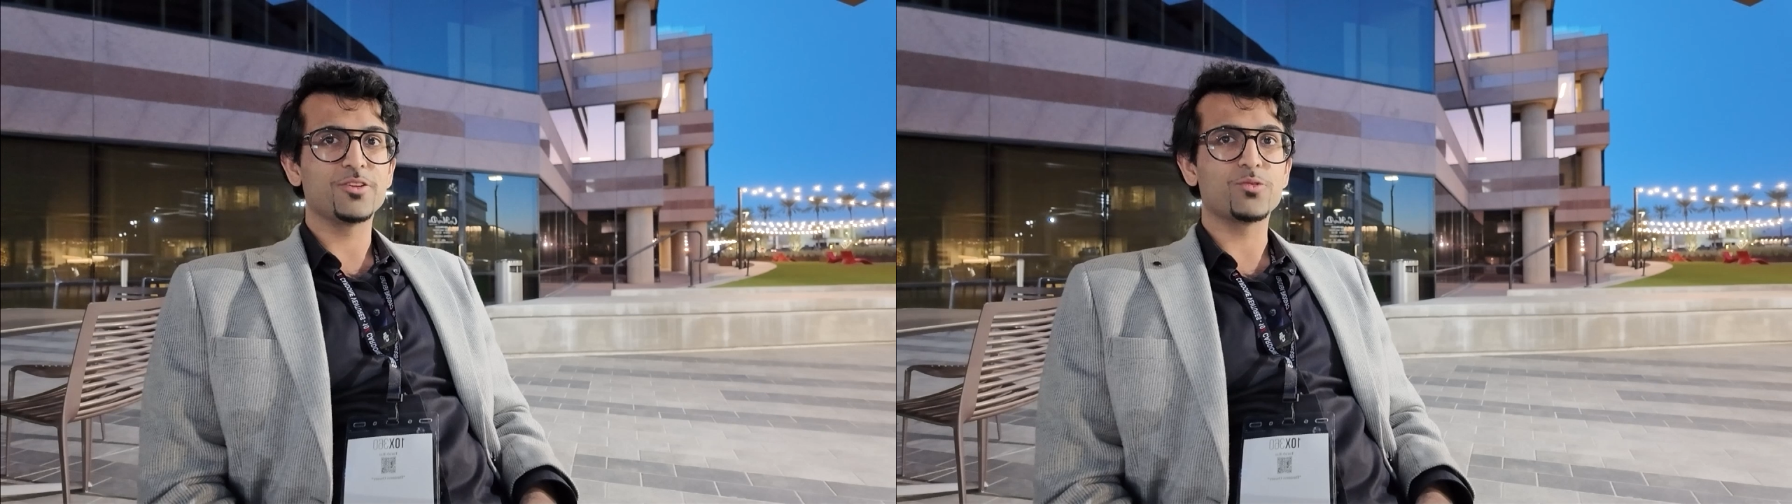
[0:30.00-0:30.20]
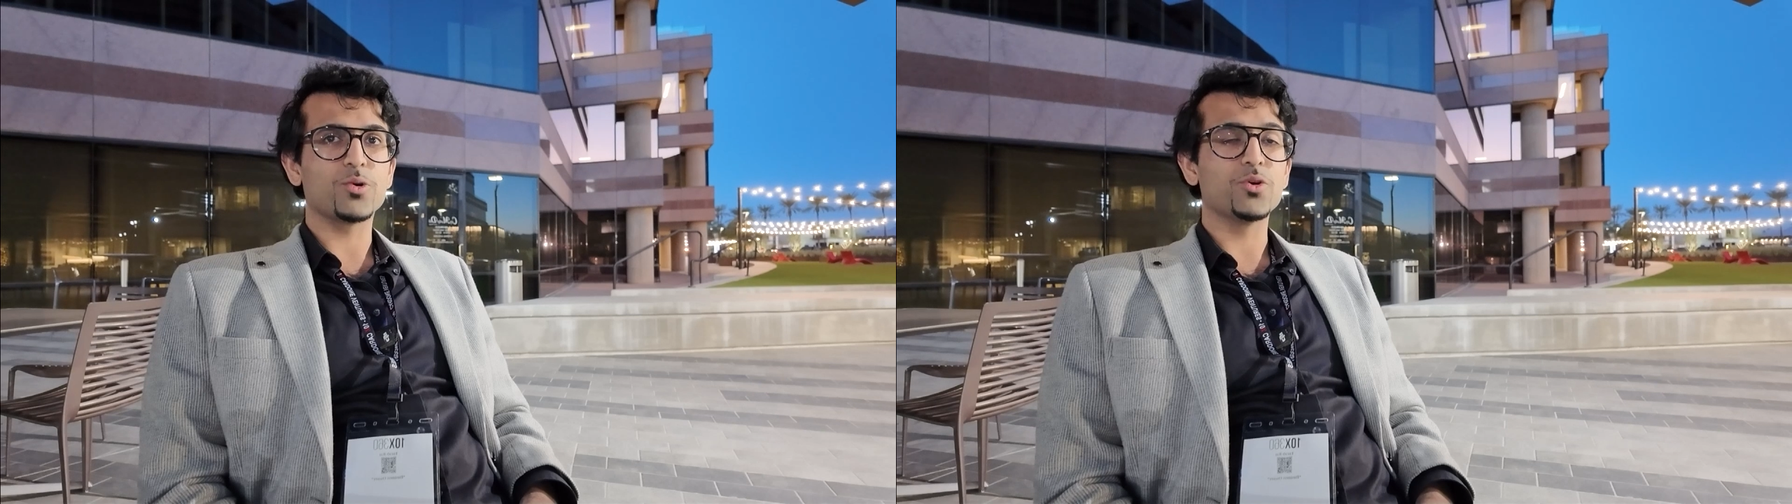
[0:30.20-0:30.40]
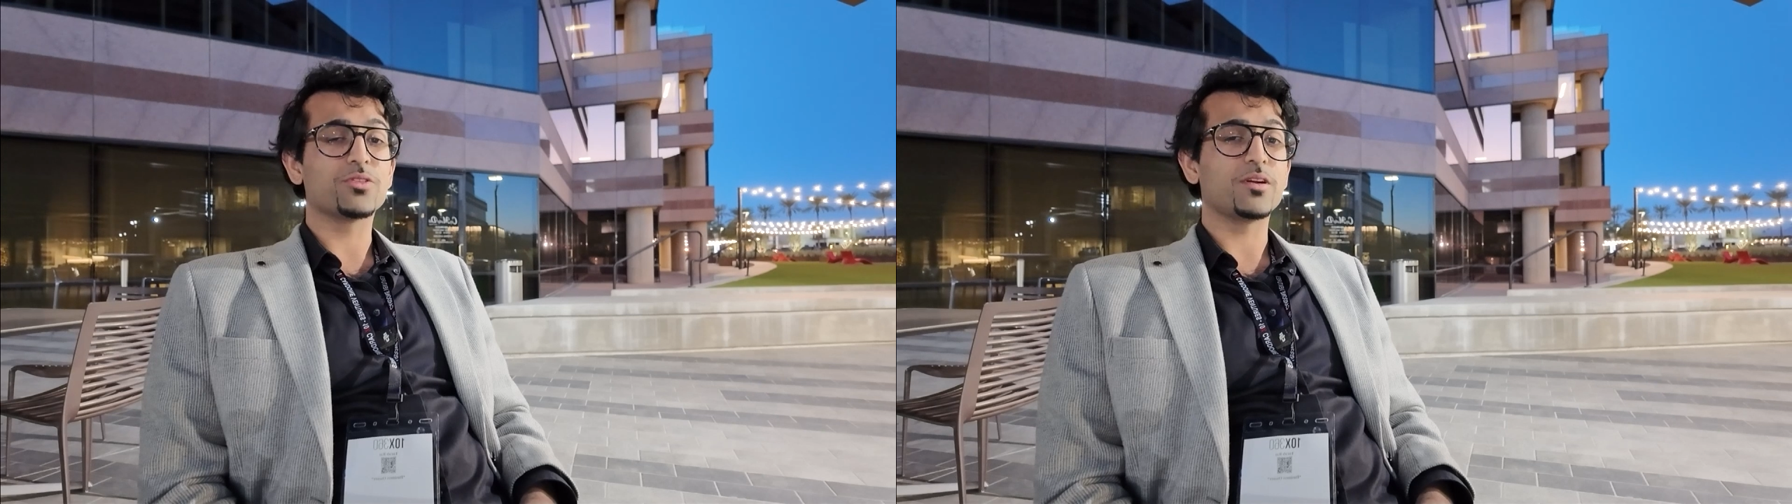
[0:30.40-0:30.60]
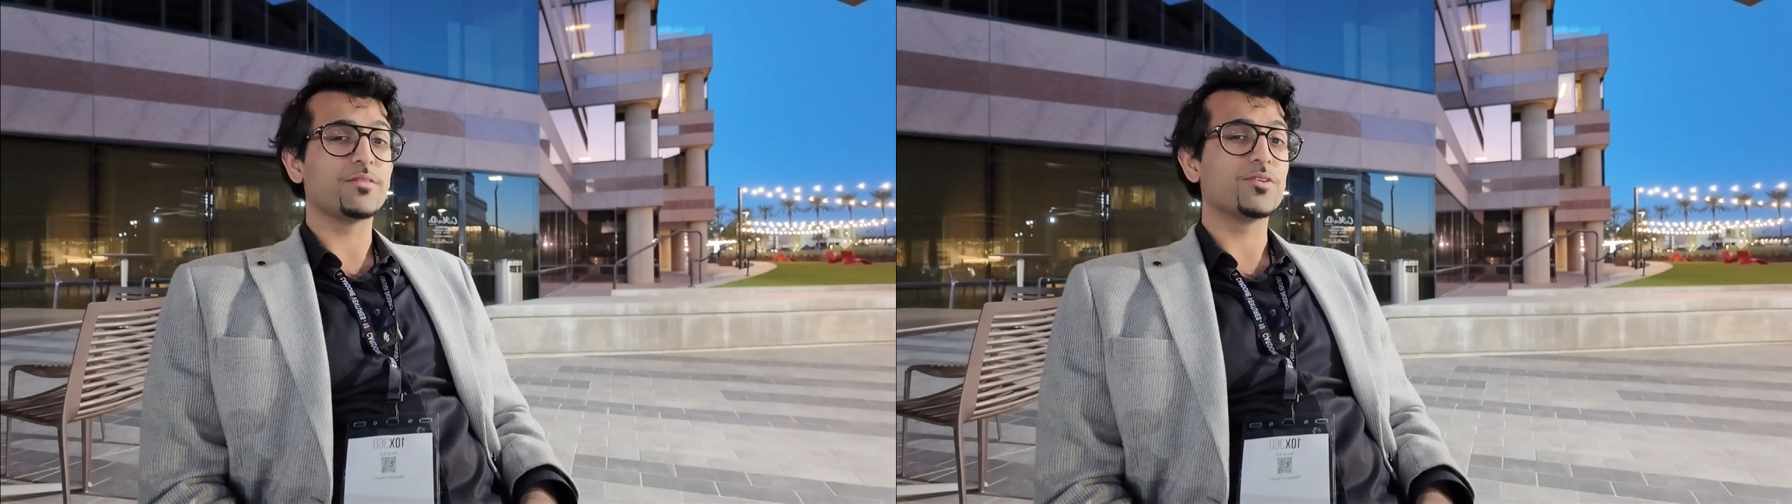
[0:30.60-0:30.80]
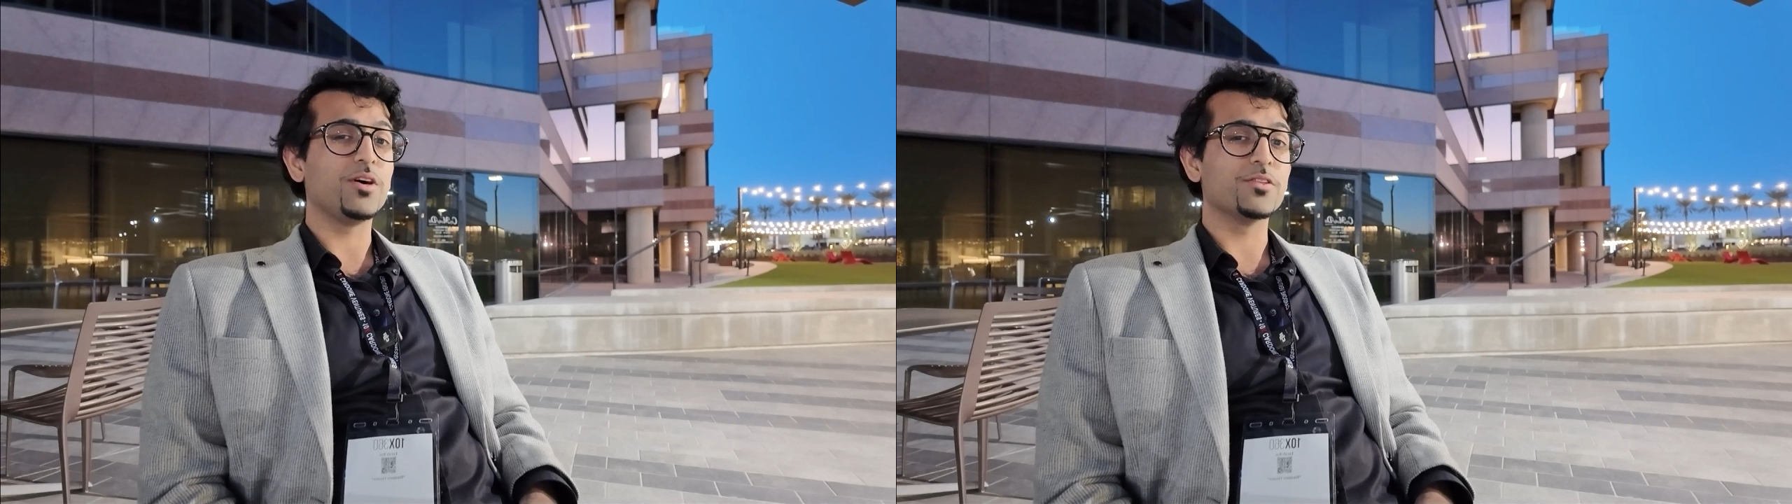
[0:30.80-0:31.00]
the growth that
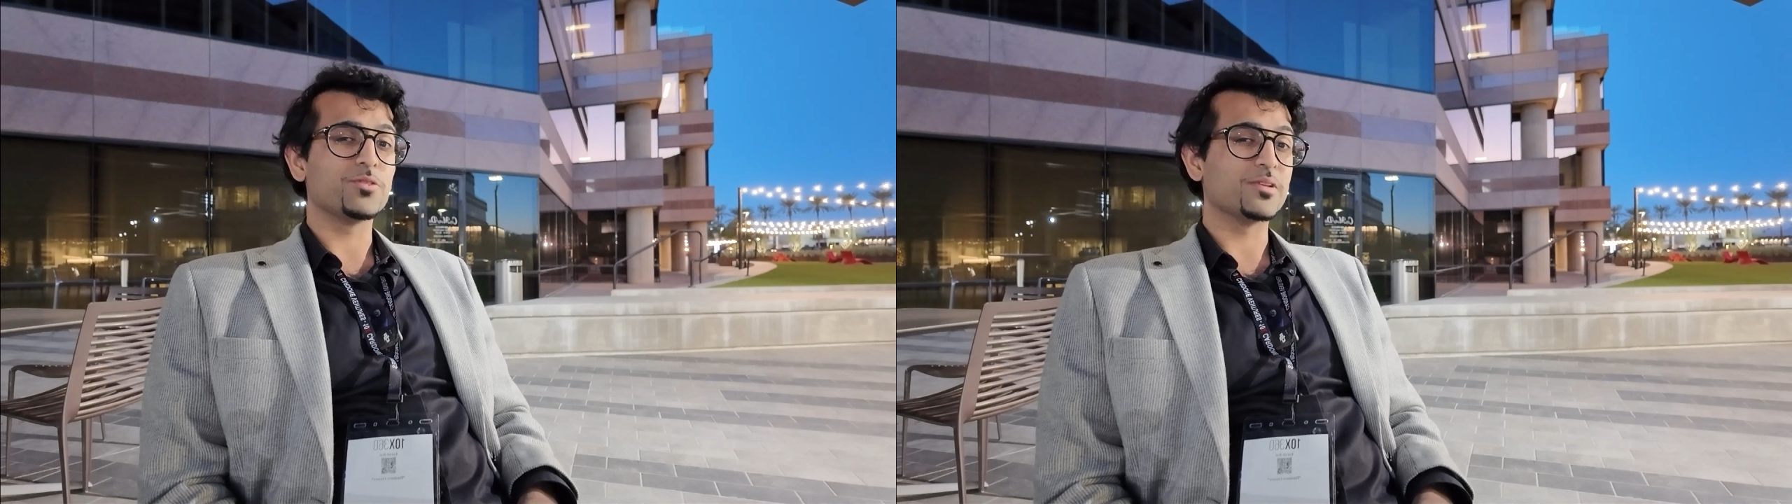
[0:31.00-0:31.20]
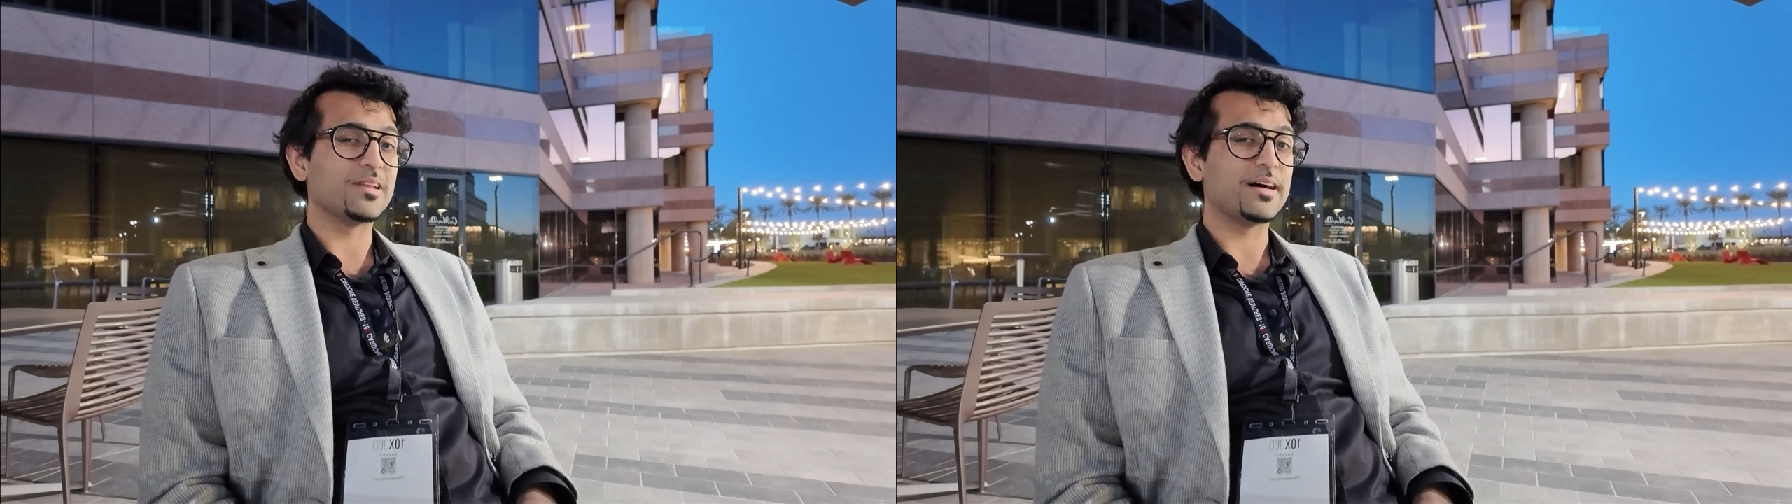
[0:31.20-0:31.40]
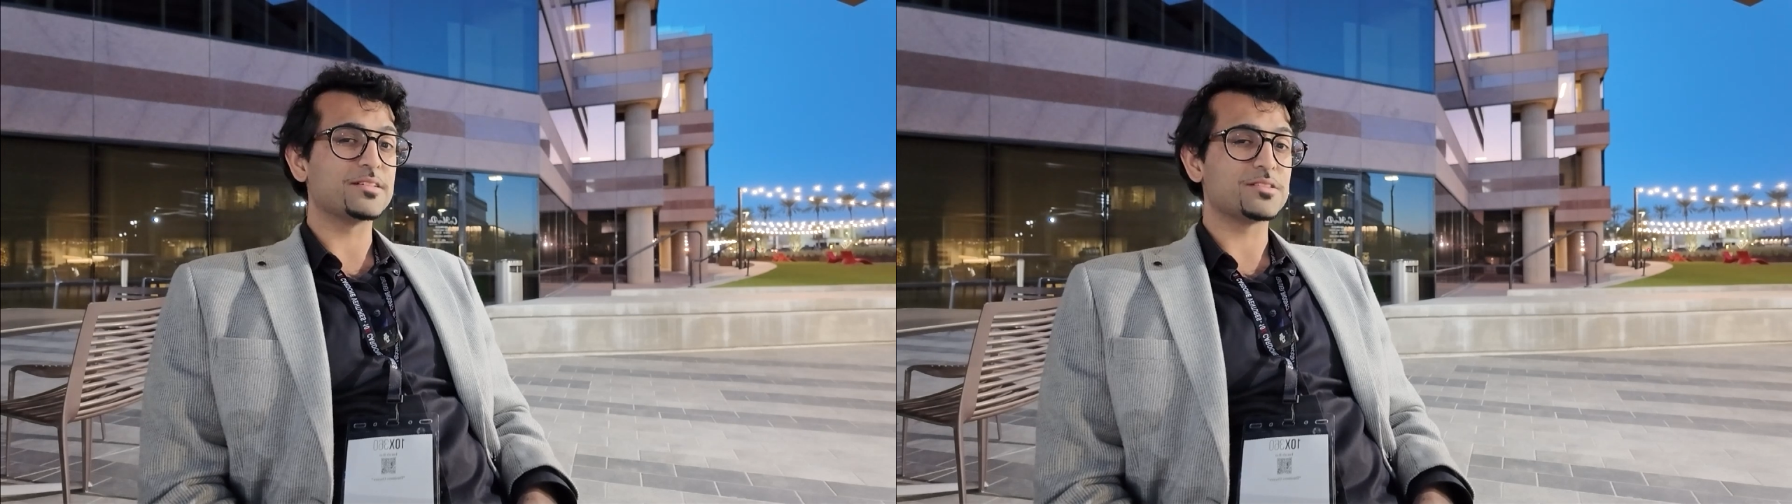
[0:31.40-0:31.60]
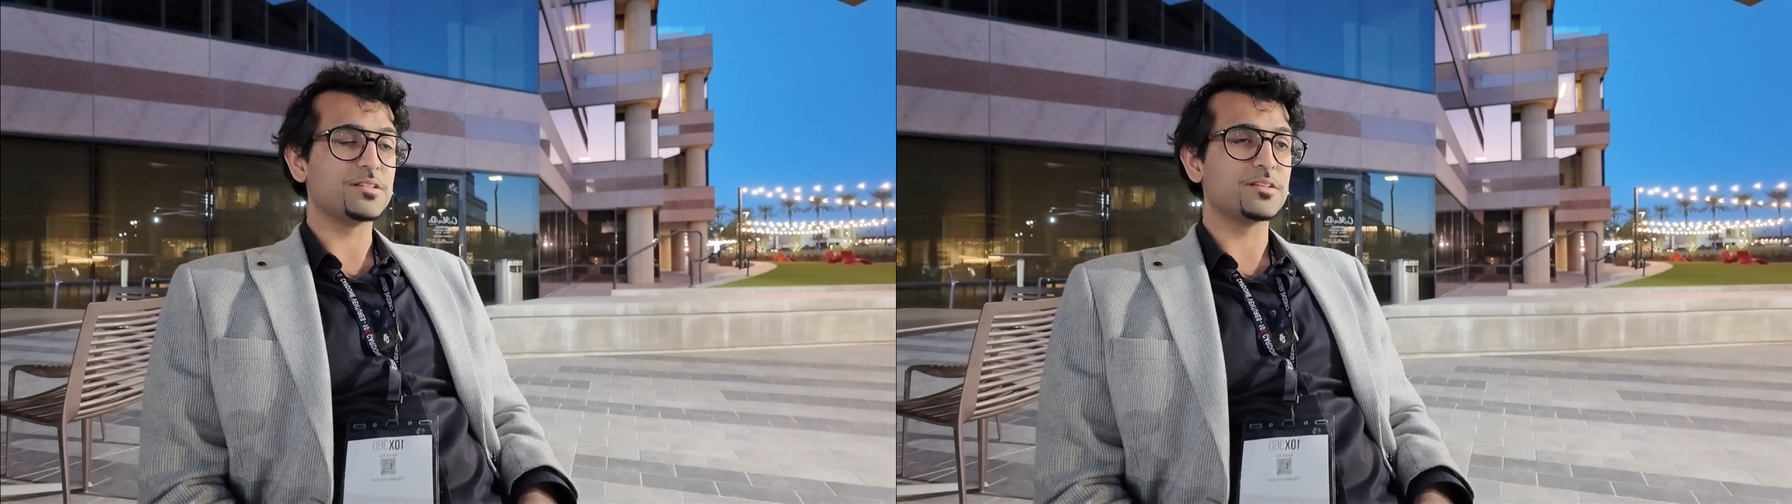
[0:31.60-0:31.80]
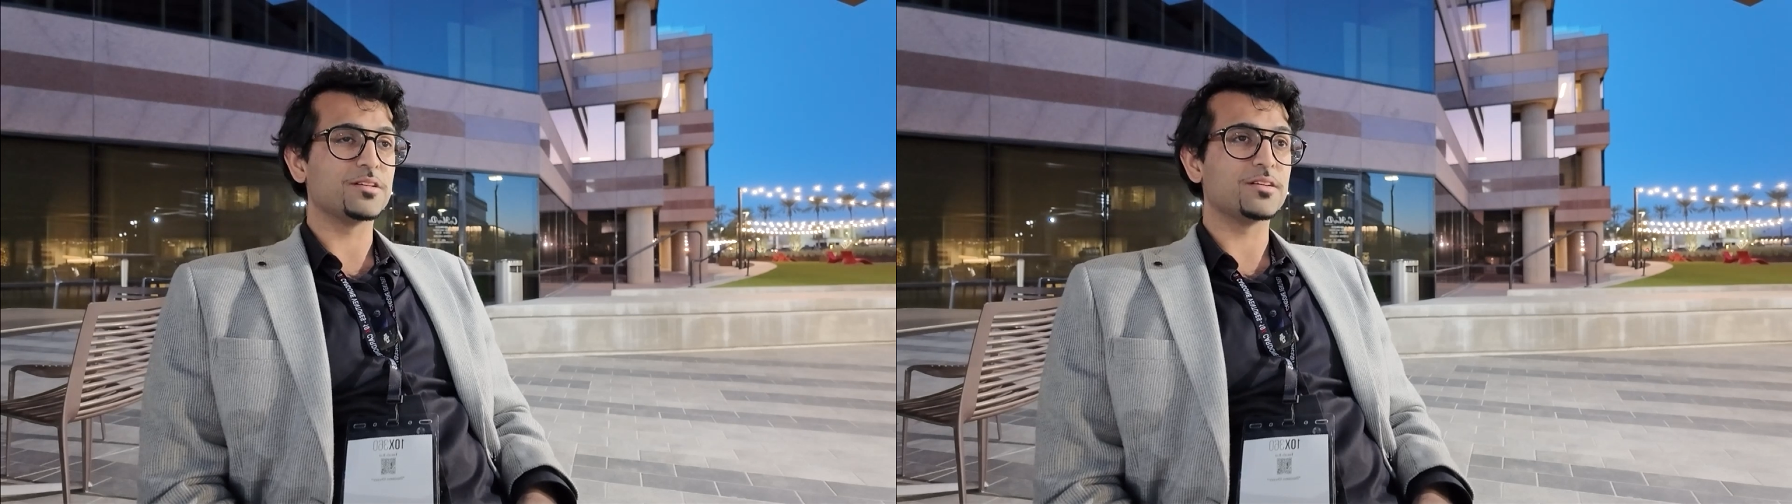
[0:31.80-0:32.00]
I've gone through in the
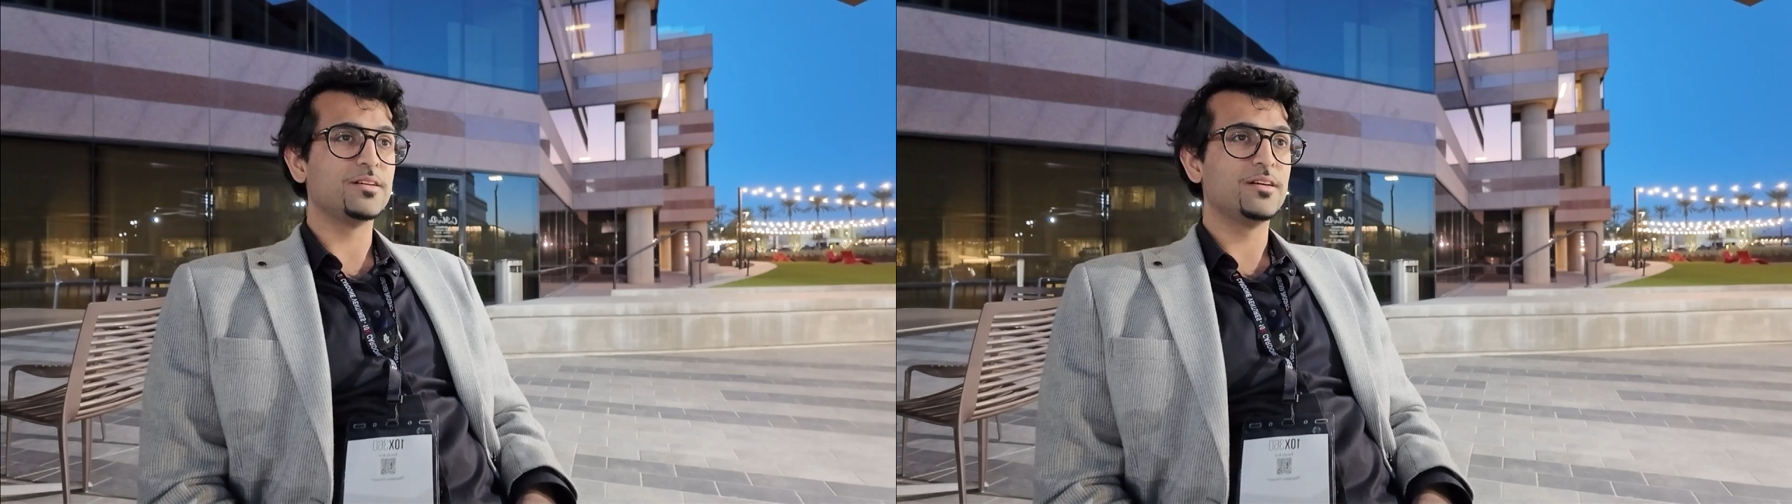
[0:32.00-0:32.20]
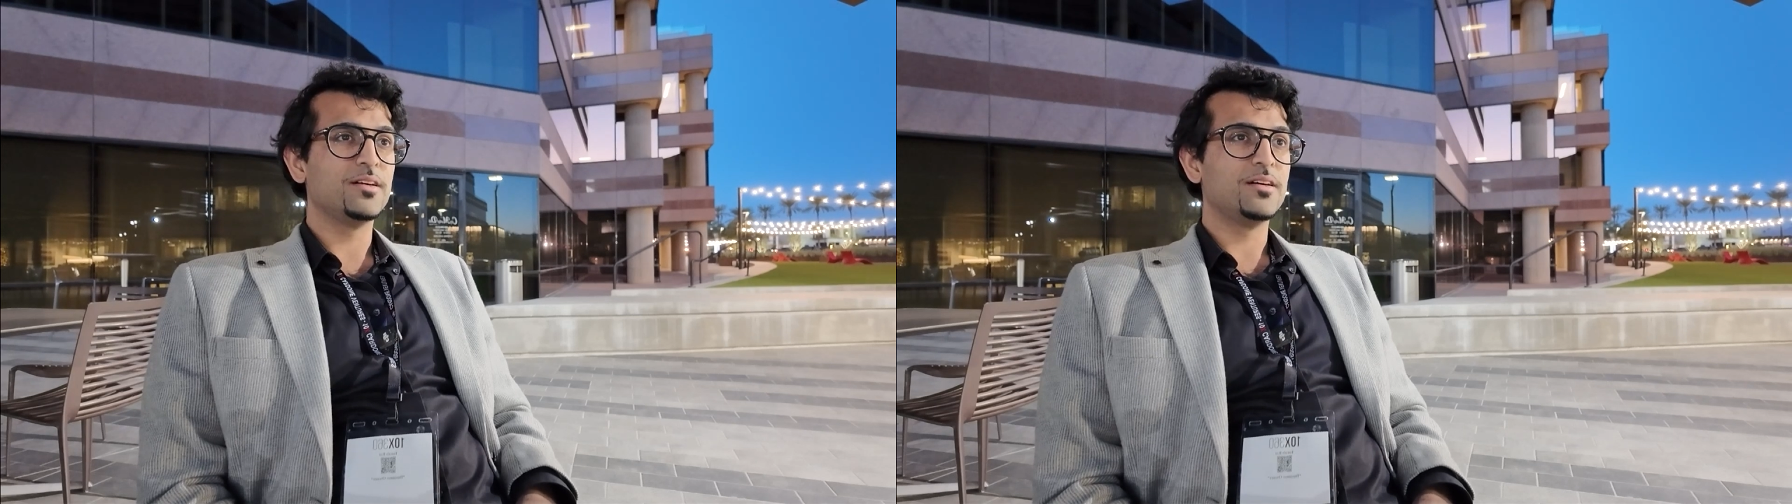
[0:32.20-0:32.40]
last year,